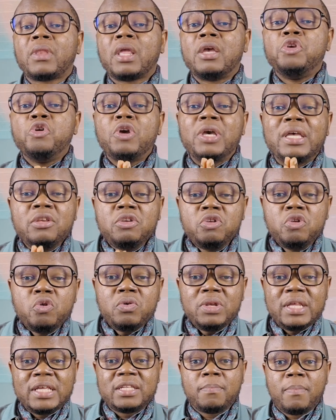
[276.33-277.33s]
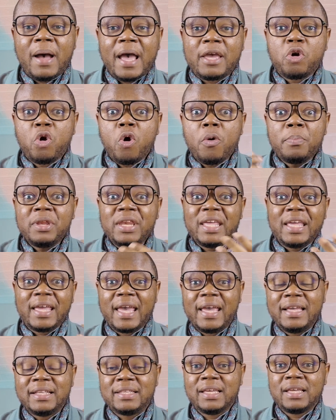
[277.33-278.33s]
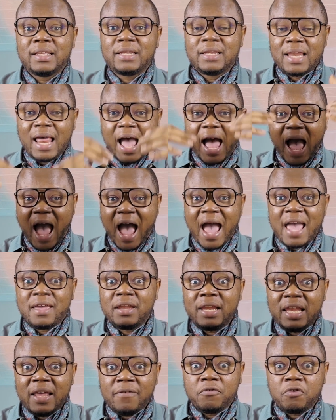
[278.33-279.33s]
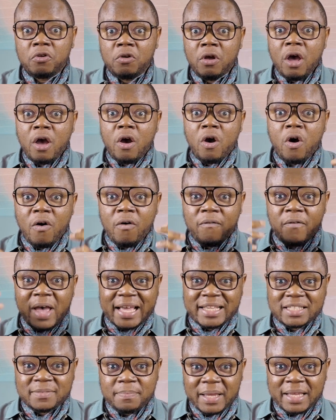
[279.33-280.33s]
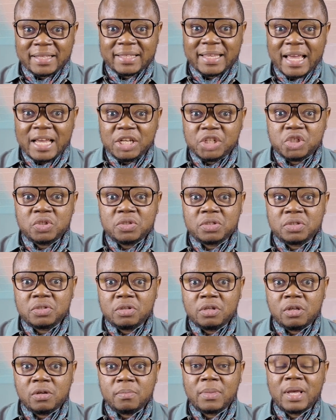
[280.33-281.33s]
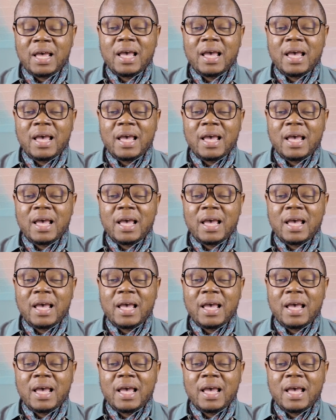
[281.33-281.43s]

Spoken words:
You can do this by communicating that higher level of expectations to them,